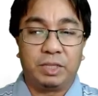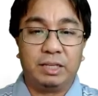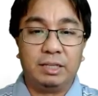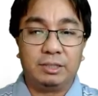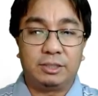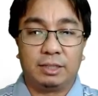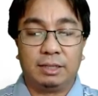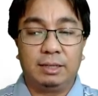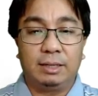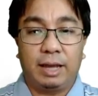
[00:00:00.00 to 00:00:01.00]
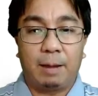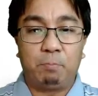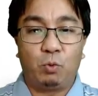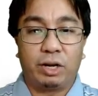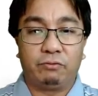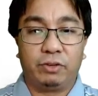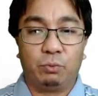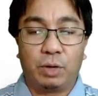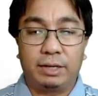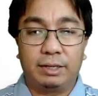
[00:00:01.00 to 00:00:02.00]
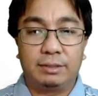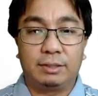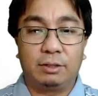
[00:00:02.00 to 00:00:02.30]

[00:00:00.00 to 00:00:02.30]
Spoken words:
initially m1 v1 is